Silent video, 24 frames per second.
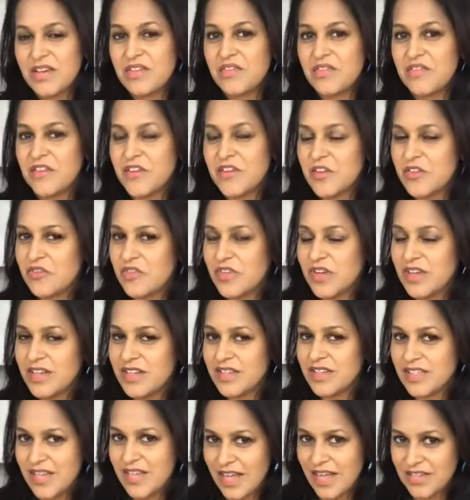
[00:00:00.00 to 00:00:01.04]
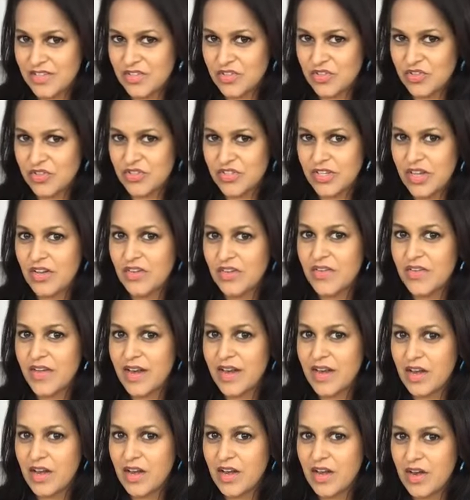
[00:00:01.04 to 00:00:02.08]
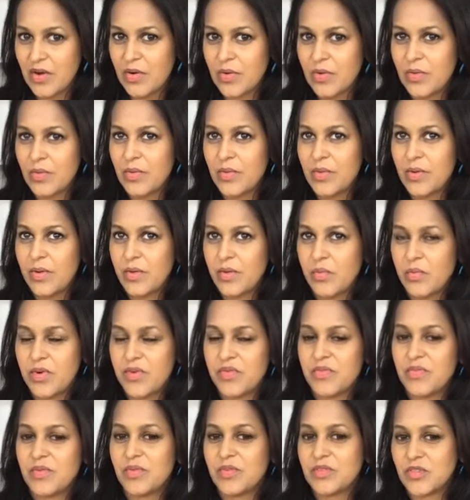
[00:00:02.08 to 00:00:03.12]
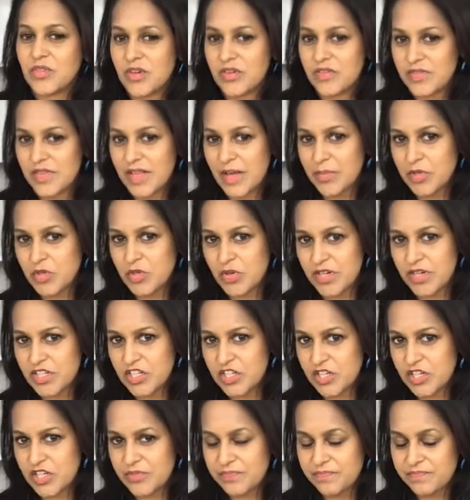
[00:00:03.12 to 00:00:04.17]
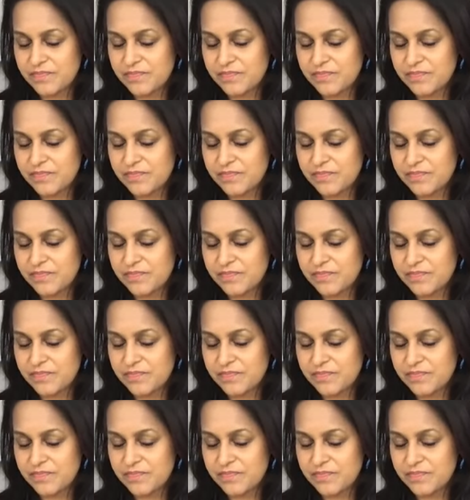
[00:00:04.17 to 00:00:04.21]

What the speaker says: Feel free to test yourself and know what foods are inflammatory to you.